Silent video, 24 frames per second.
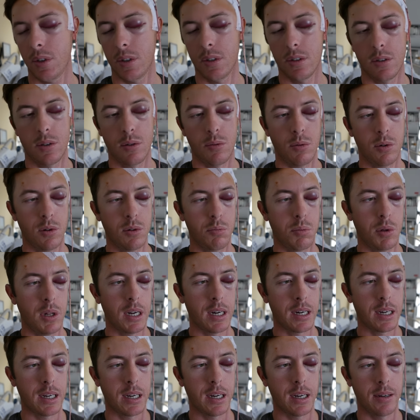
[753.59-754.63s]
It's the worst
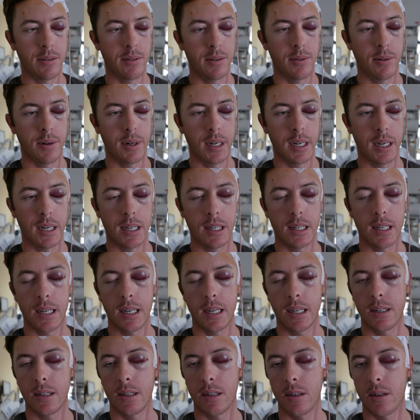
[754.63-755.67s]
black eye I've ever had. They
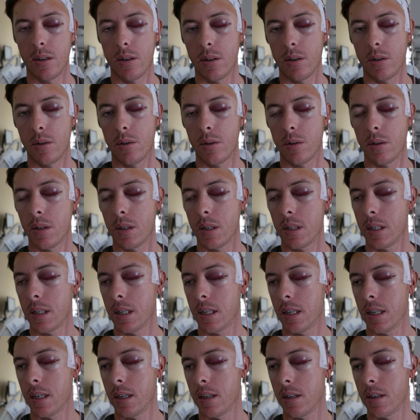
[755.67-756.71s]
had to go
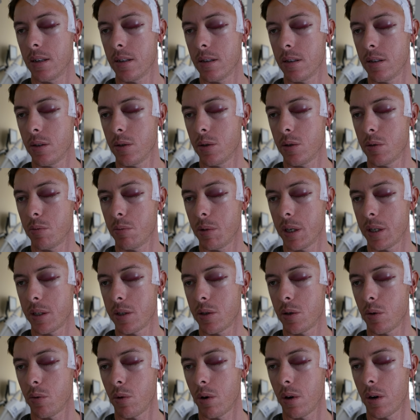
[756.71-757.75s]
do some
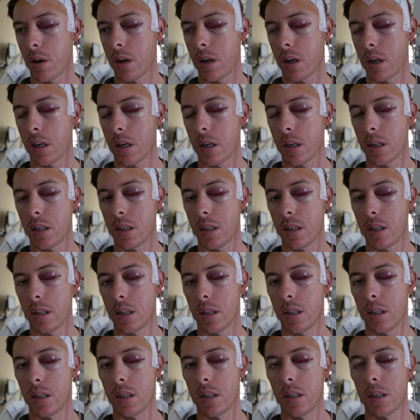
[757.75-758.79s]
extra work
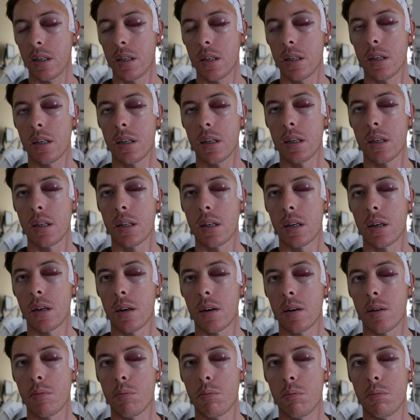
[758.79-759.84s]
in
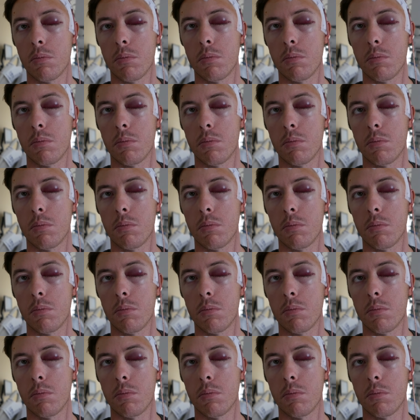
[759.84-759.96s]
there.